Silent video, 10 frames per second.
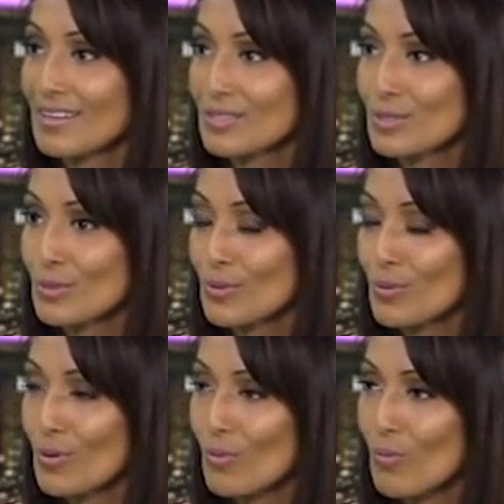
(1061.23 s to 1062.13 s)

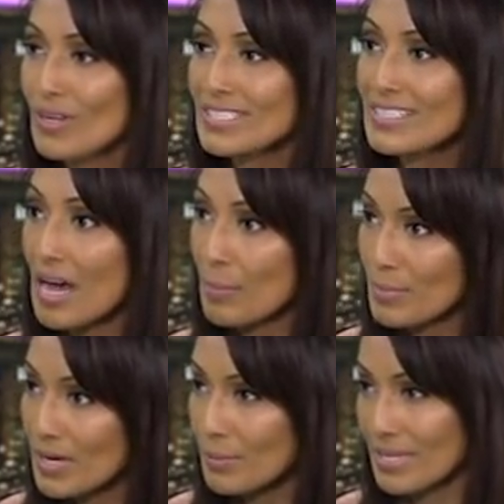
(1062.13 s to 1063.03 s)
So what's
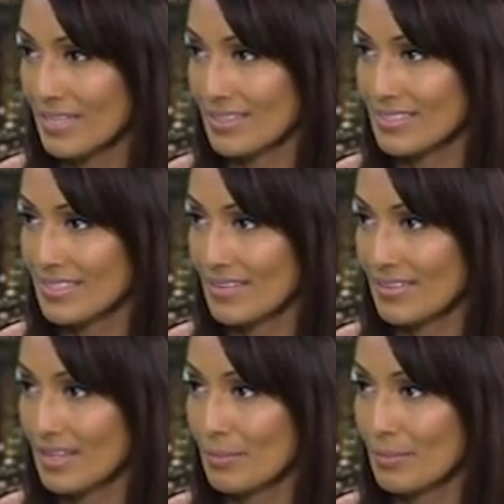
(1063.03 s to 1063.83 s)
upcoming in this area?